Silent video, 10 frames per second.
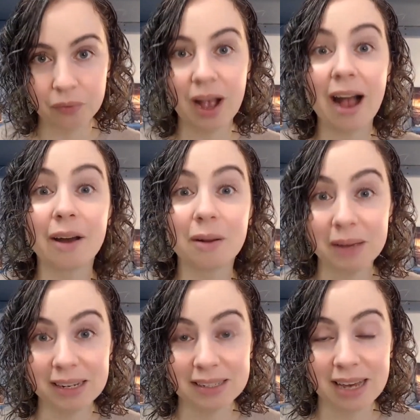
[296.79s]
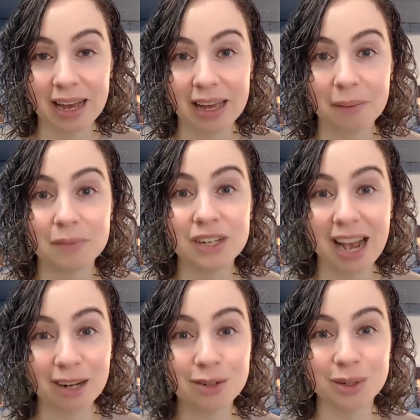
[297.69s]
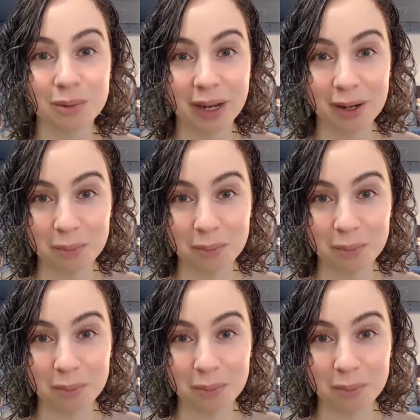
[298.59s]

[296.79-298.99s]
for how to make time to actually write your